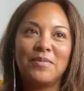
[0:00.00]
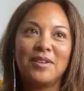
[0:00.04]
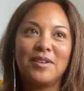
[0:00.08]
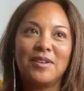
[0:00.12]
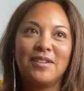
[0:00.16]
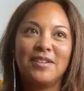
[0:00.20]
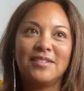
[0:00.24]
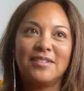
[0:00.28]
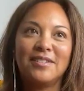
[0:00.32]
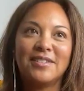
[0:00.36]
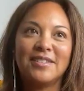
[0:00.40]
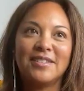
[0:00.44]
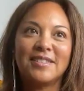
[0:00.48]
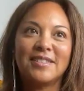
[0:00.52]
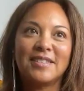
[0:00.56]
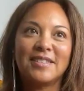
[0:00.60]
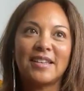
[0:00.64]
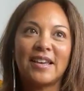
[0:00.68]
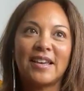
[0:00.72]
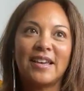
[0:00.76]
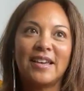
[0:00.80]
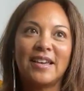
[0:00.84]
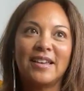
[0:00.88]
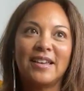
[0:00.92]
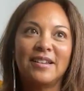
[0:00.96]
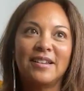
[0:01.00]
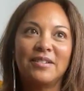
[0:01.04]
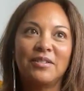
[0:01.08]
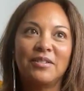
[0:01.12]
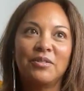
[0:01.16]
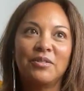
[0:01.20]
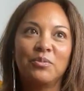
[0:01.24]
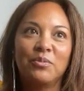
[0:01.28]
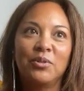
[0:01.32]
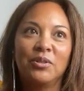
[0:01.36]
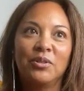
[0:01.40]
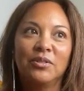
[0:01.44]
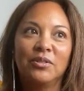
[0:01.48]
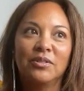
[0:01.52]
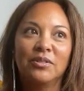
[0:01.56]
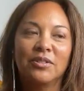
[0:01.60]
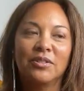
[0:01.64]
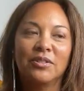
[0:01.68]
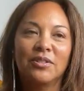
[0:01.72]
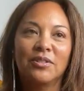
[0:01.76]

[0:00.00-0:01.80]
me to say, well,